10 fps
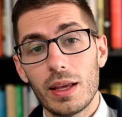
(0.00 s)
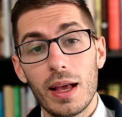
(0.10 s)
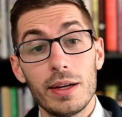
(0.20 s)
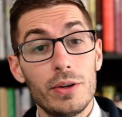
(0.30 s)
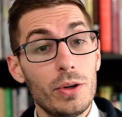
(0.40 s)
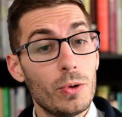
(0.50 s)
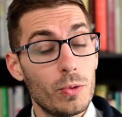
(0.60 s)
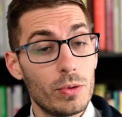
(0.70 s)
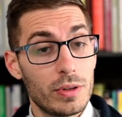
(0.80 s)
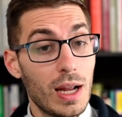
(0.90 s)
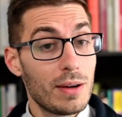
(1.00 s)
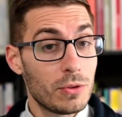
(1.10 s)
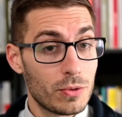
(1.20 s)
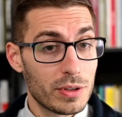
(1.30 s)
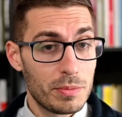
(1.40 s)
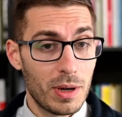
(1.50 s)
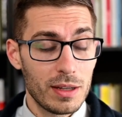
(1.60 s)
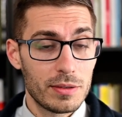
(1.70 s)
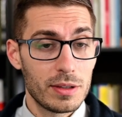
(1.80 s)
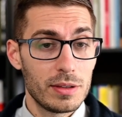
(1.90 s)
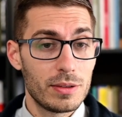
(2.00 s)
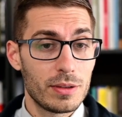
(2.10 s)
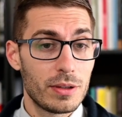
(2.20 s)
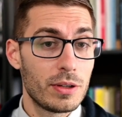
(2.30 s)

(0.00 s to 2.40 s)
and new, novel responses